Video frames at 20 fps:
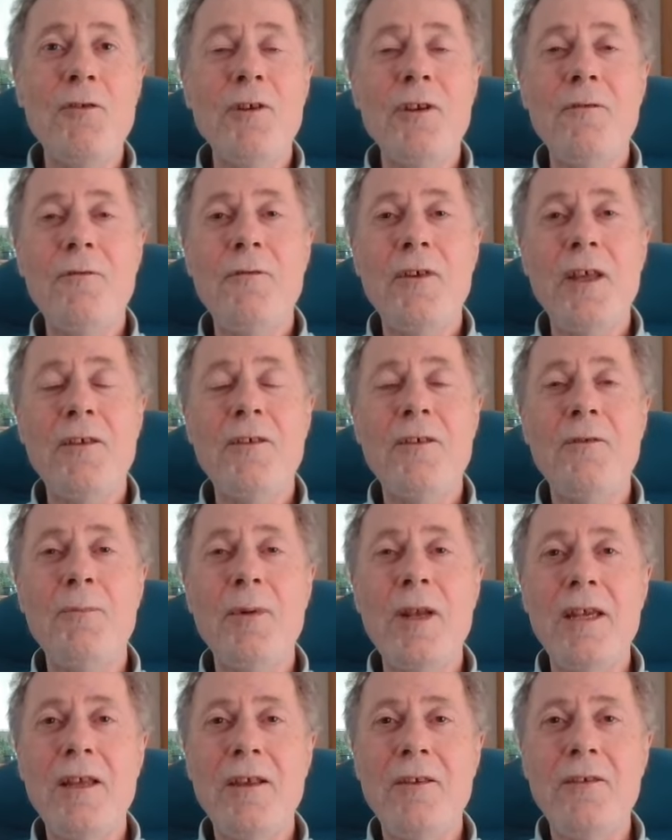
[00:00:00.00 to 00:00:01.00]
got a fixed
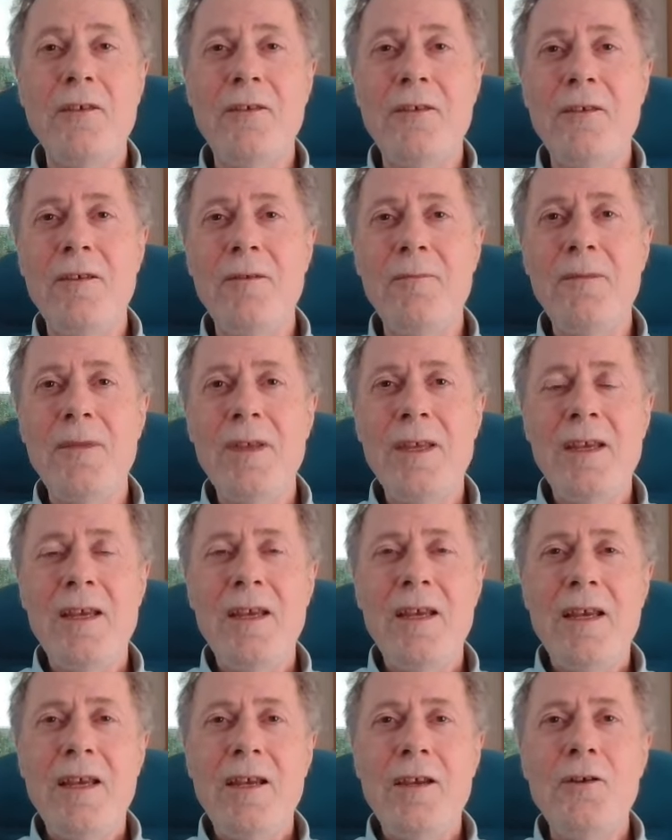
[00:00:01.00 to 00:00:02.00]
splenic system,
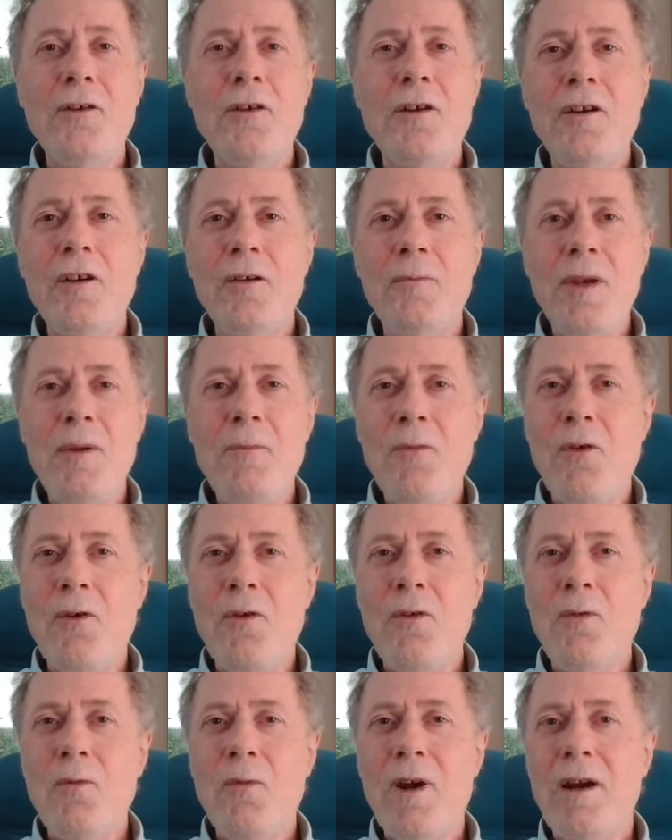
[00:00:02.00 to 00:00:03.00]
you're going to be
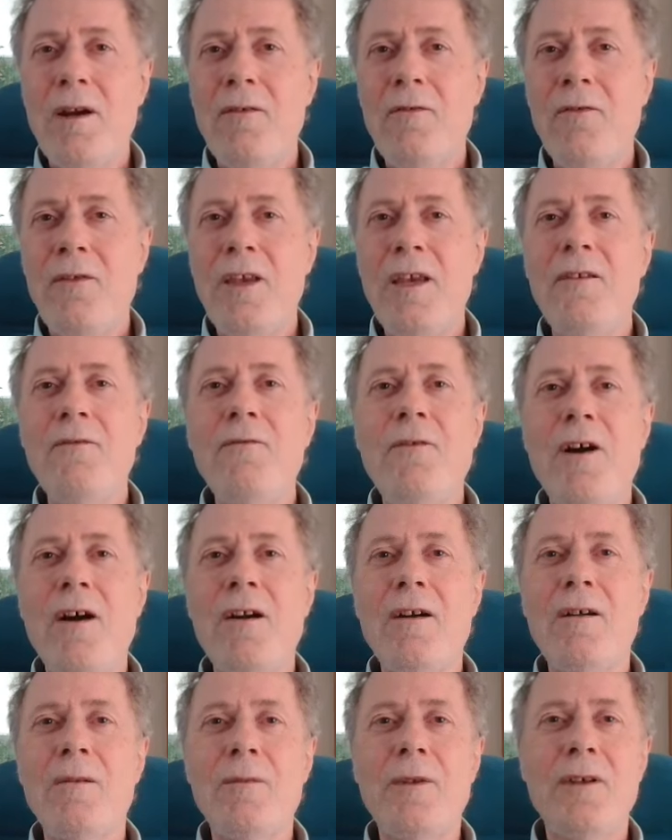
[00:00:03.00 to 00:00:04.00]
more aware of the
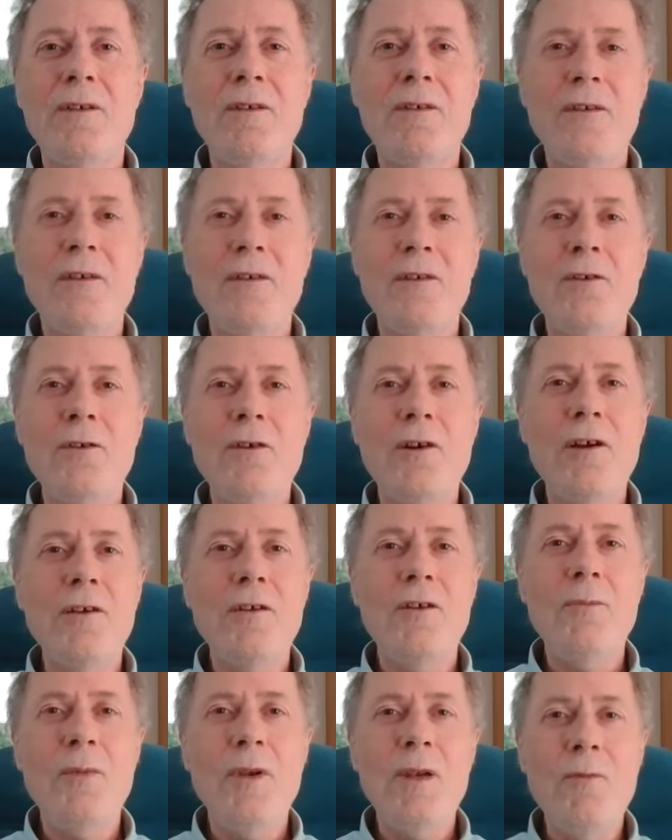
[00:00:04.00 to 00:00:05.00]
environment. You're going
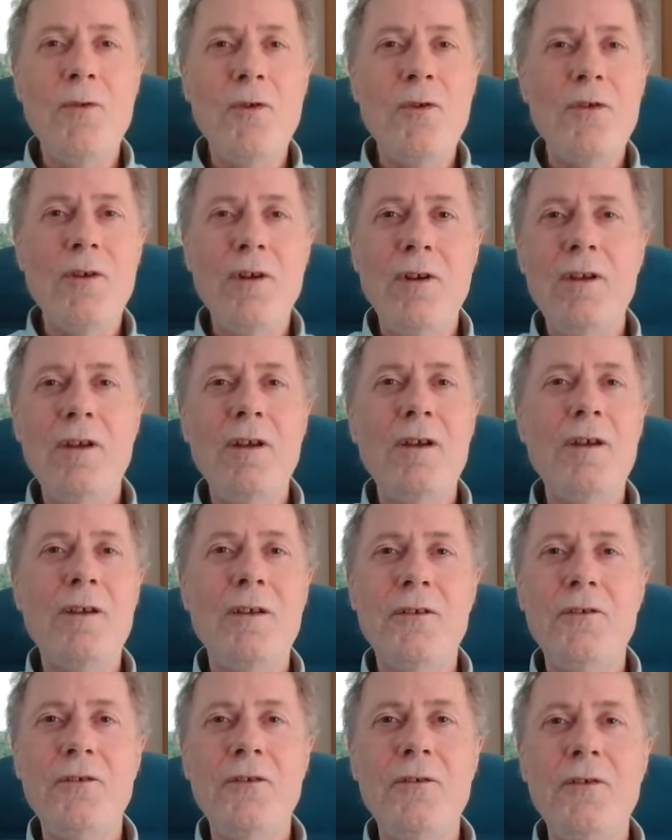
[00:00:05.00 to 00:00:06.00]
to be more
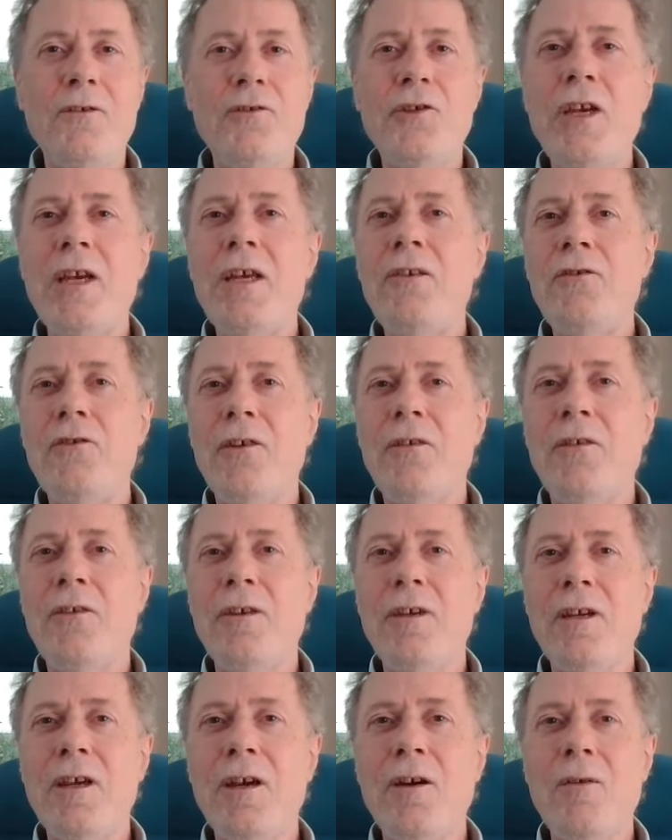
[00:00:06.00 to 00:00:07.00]
alert to the changes
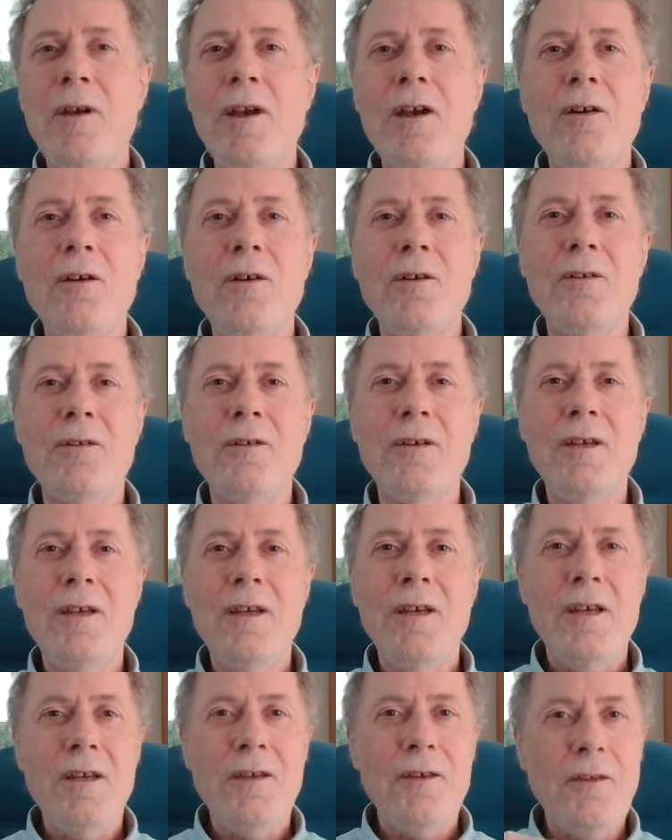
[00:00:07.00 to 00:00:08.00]
that are going on,
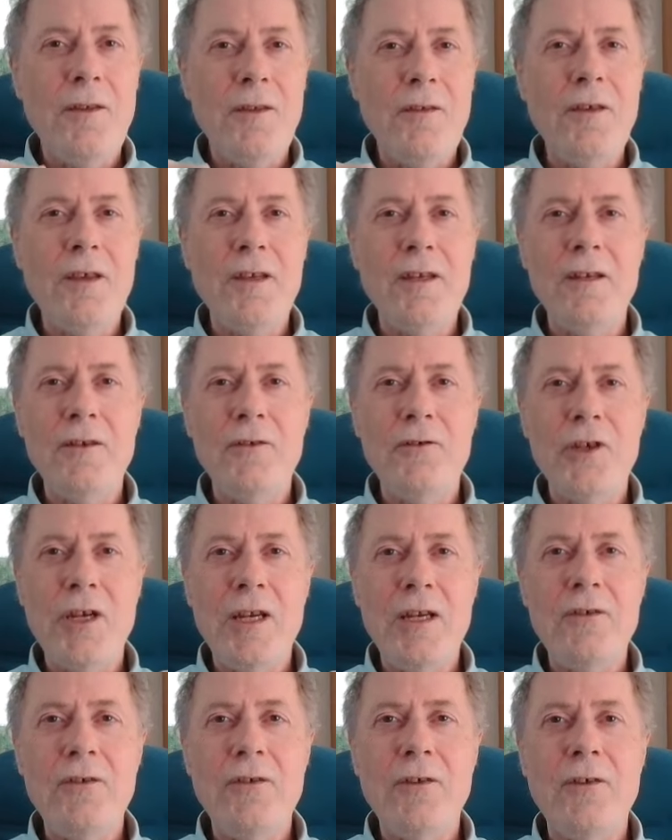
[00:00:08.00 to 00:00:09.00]
to the subtle
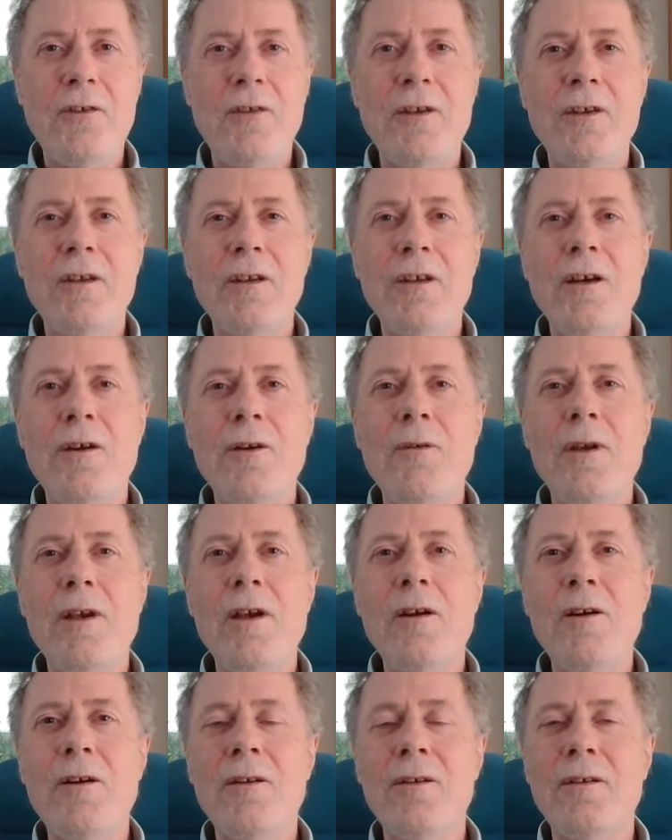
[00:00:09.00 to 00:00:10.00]
changes that are going
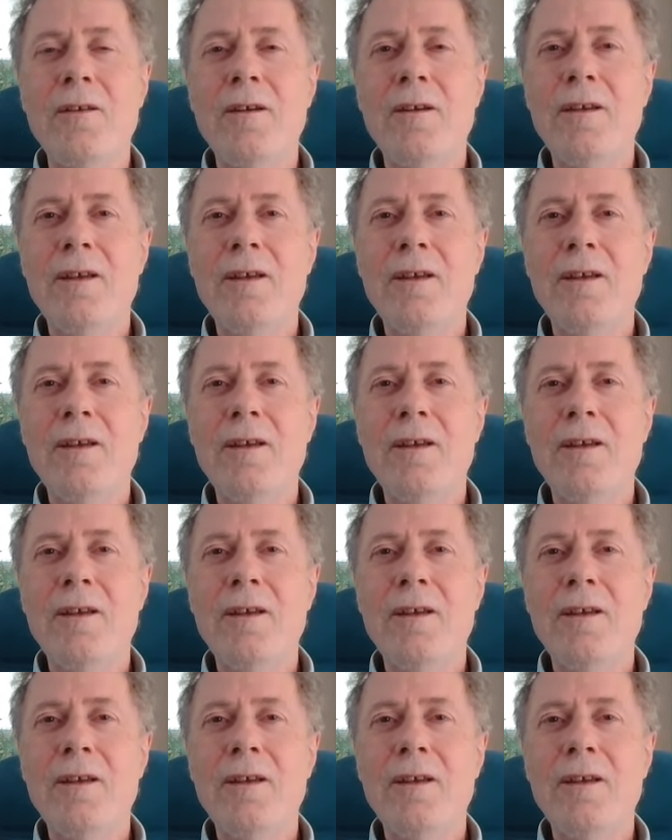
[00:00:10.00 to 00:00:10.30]
on.